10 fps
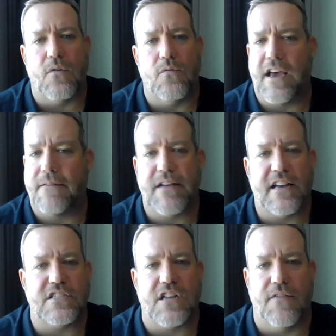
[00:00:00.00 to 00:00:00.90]
yeah,
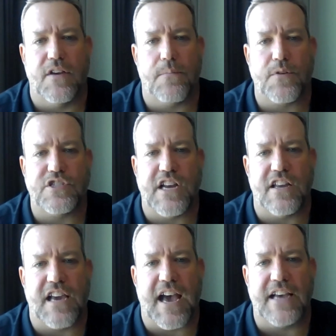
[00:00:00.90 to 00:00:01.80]
I just love you. Appreciate
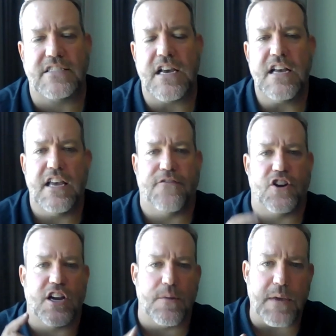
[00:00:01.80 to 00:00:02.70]
you guys. If
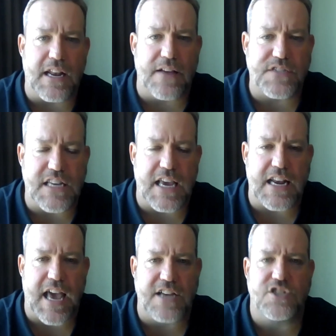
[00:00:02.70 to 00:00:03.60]
you're going to be at FCA
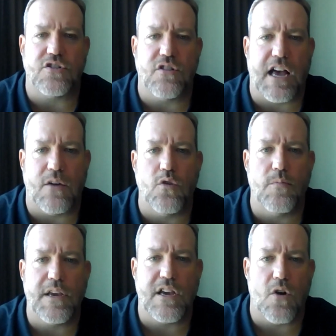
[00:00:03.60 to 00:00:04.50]
National, I
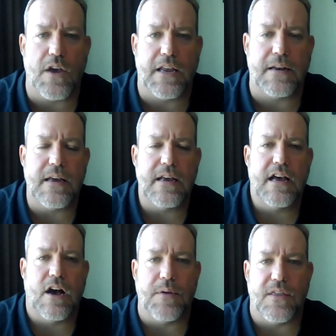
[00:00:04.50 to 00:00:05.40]
will be going.
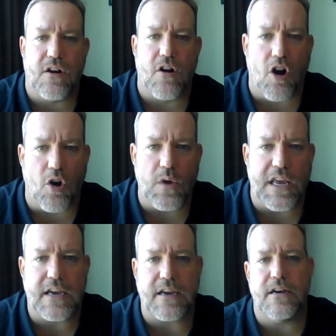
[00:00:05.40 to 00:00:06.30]
I'll be there all
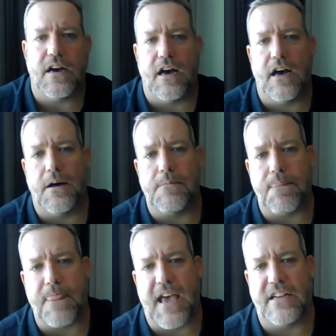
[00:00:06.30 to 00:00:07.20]
week.
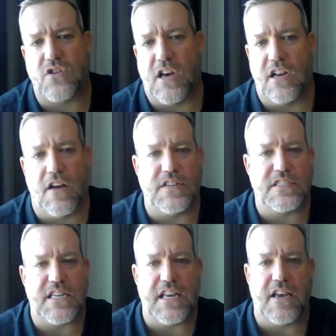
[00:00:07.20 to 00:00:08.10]
And so I'd love to
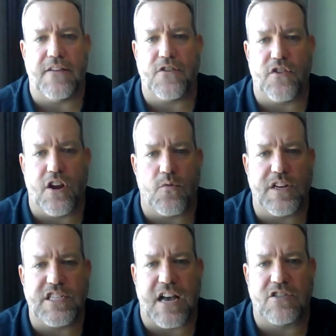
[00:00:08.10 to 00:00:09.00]
see you. If you're there,
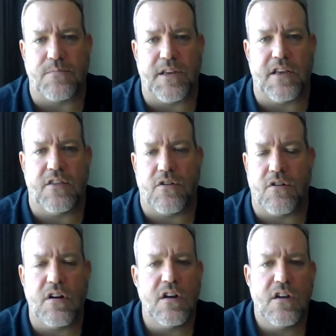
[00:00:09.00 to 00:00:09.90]
reach out to me
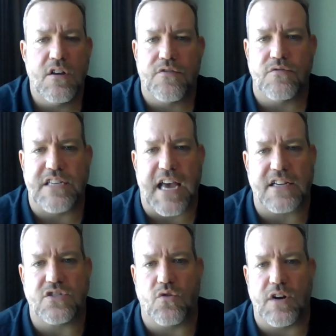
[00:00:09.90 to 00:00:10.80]
either through
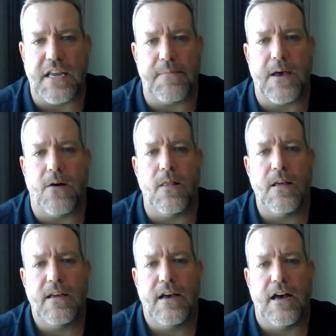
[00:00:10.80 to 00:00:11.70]
text or email,
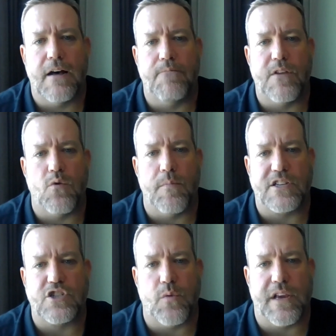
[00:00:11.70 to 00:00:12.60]
and we'll
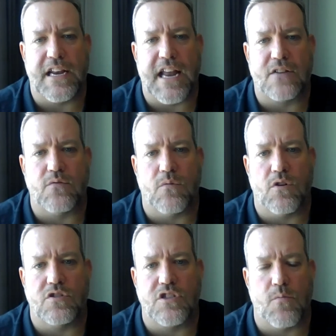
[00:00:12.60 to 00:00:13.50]
make sure we connect when
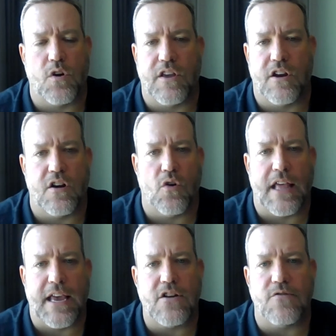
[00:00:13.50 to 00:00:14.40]
we're somewhere there in
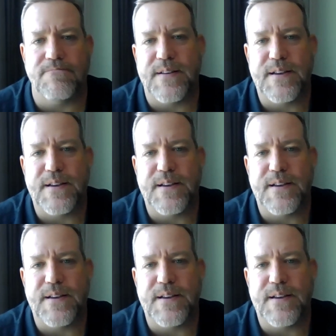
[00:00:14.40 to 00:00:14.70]
Orlando.